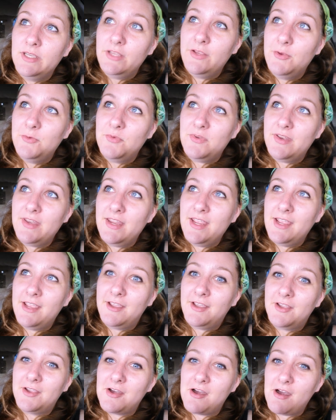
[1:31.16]

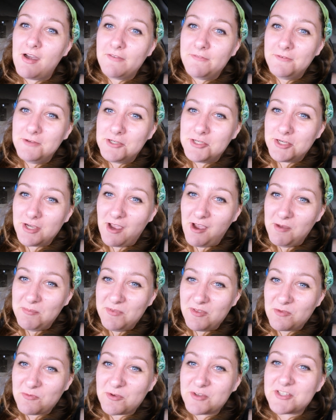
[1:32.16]
unique coffee
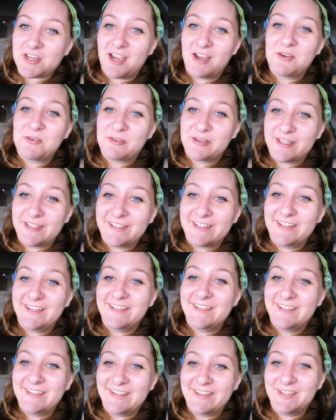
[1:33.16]
shops, which I
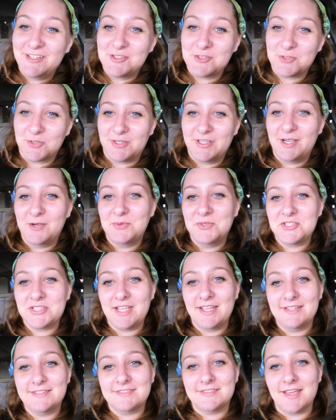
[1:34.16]
really enjoy. I wish I
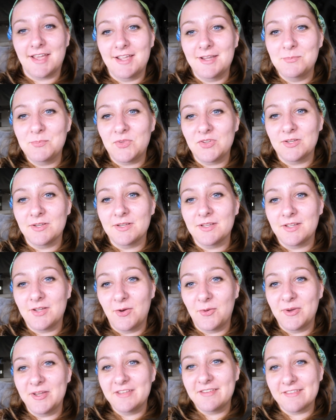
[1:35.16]
had time to
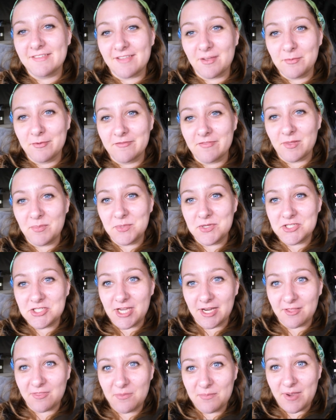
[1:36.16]
go into some of them and
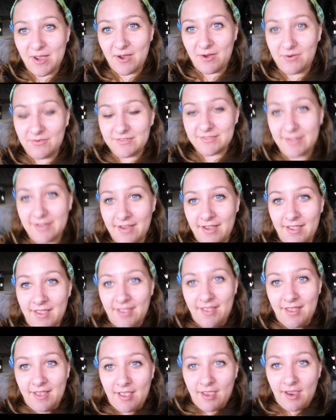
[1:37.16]
check them out.
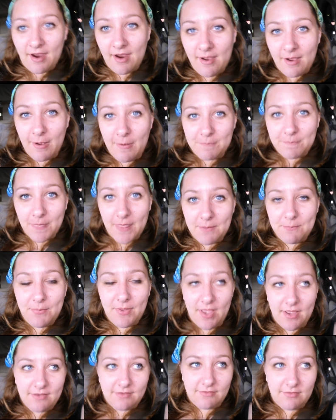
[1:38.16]

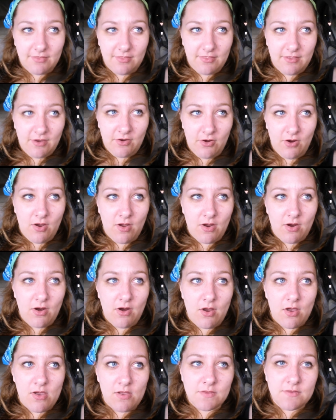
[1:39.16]
But there
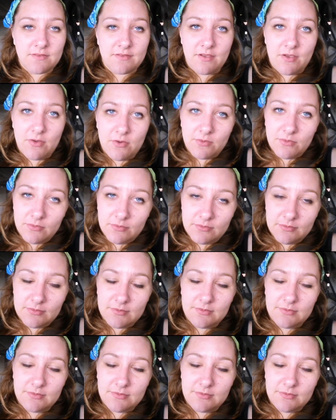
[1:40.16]
are also